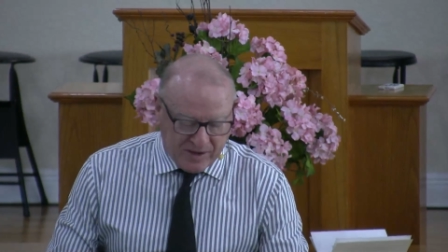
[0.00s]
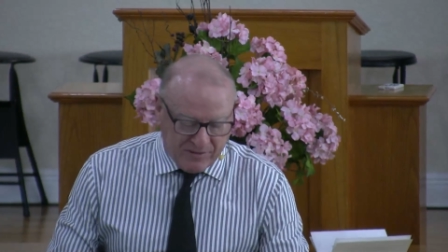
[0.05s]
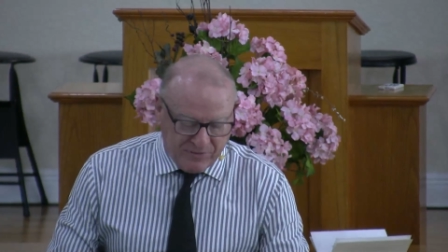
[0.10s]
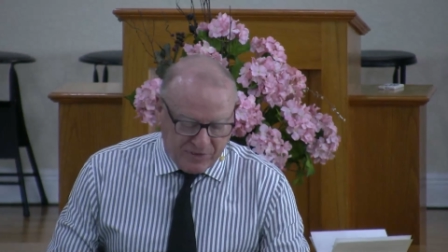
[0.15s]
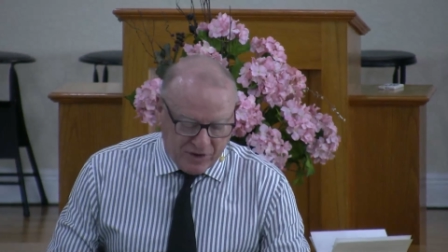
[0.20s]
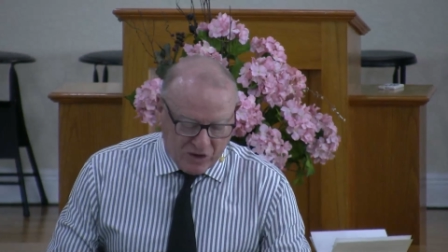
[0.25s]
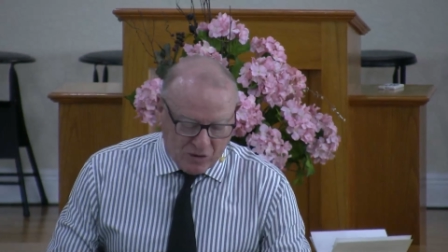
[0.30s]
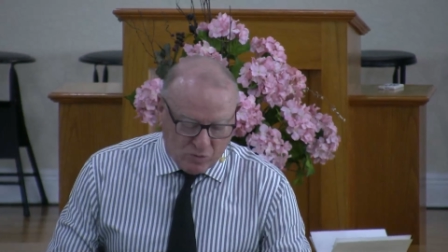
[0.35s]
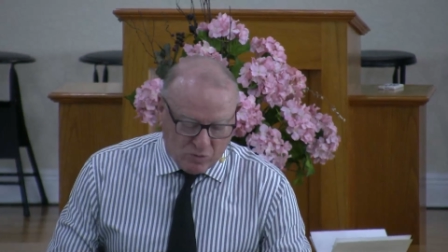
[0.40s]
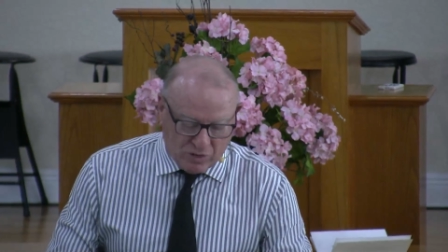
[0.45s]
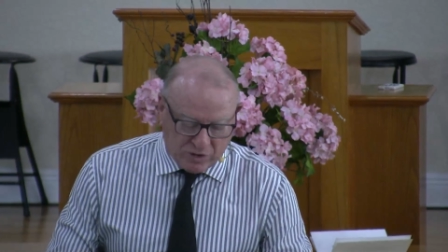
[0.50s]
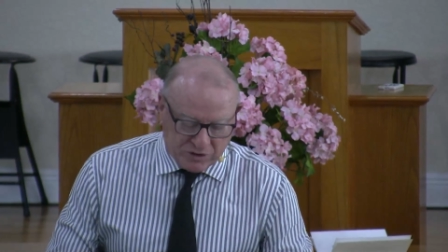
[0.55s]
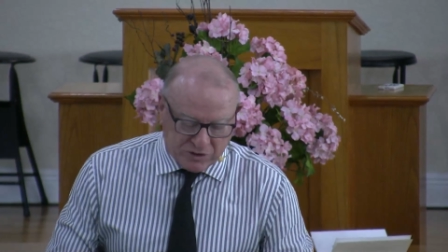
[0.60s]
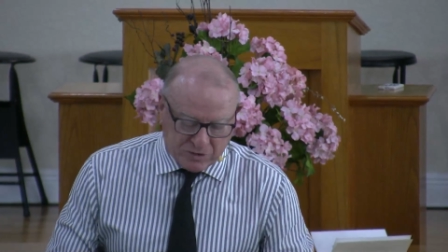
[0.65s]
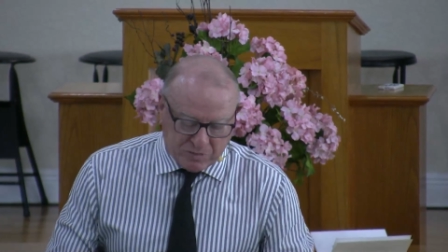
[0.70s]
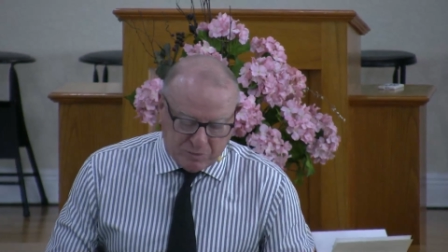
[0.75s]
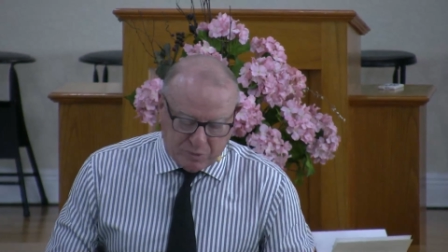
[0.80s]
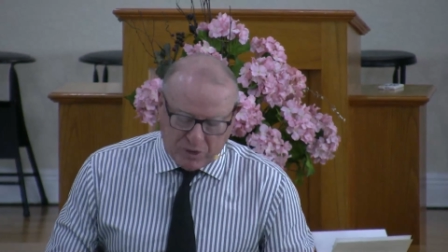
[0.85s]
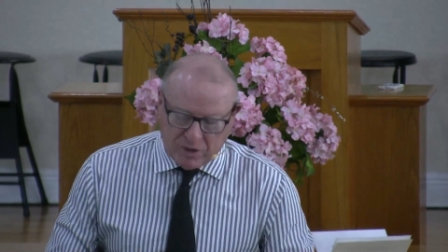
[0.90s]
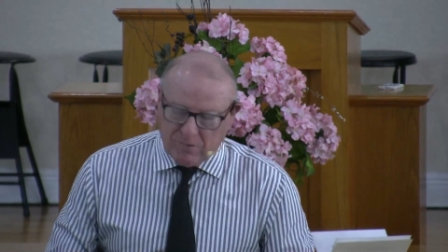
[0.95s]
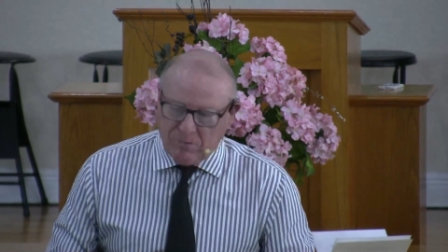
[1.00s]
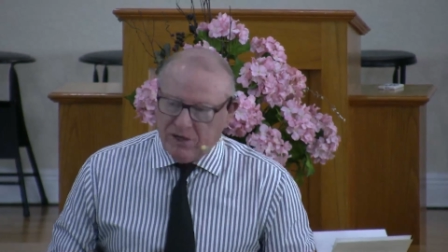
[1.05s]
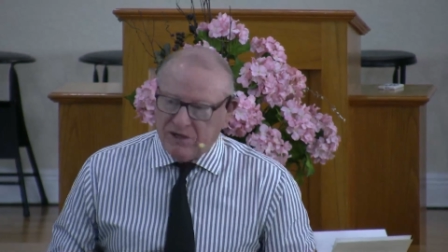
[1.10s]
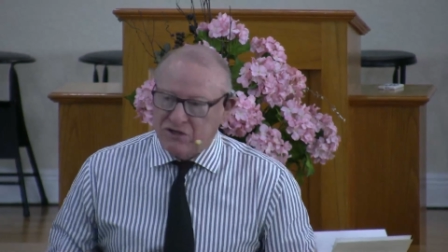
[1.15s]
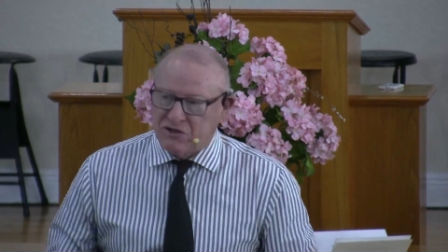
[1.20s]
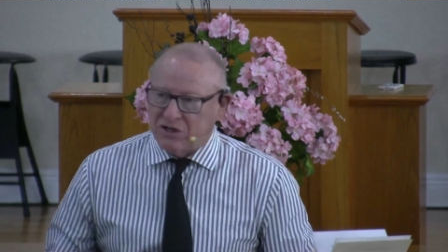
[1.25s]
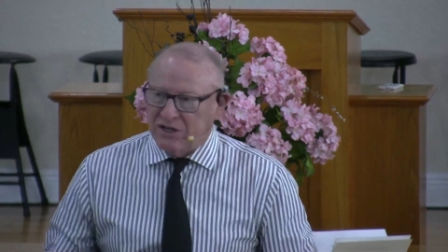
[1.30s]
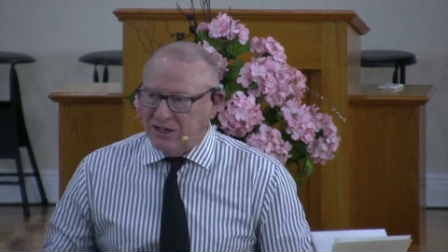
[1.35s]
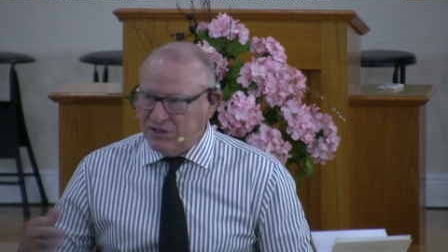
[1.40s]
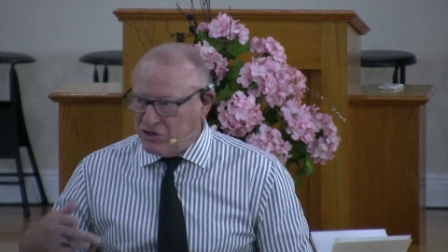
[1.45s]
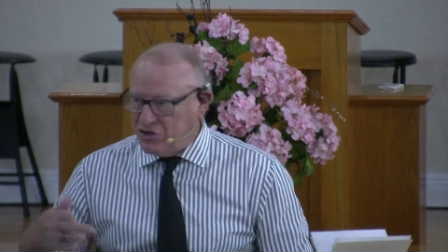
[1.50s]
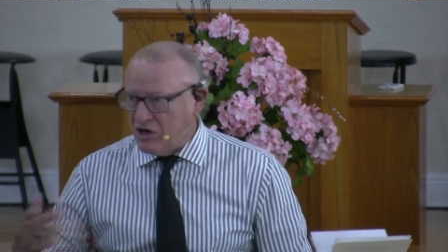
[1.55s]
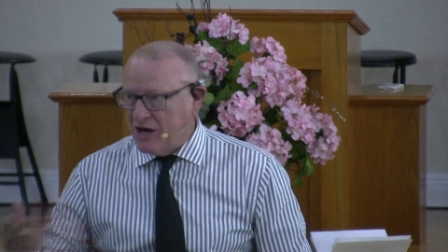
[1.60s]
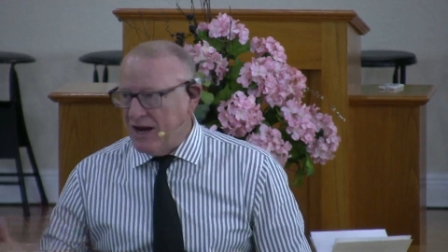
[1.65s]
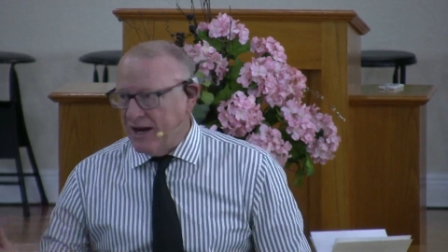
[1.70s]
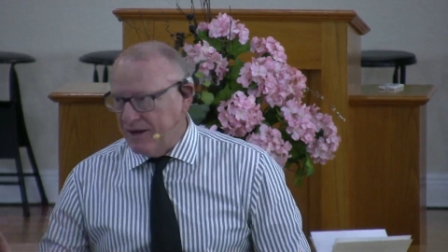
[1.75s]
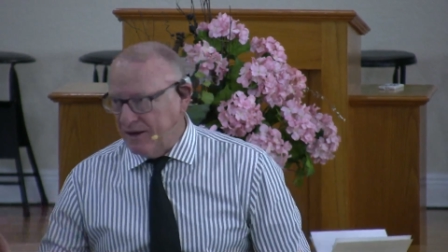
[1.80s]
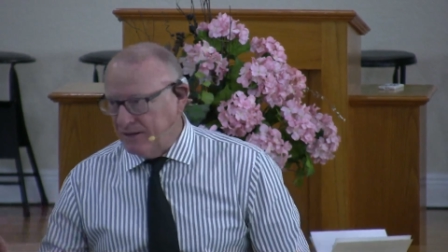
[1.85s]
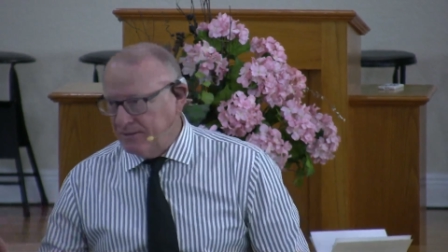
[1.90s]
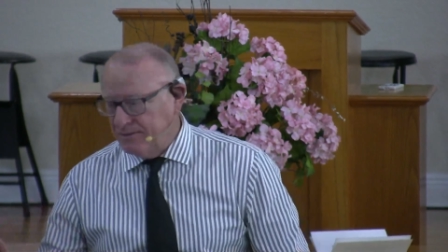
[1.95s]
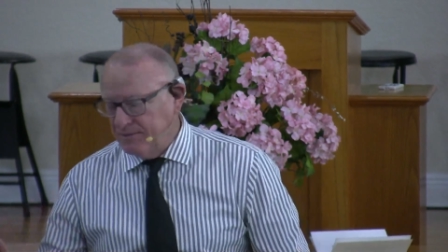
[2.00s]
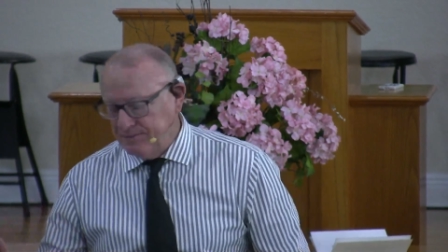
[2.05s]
there was published in China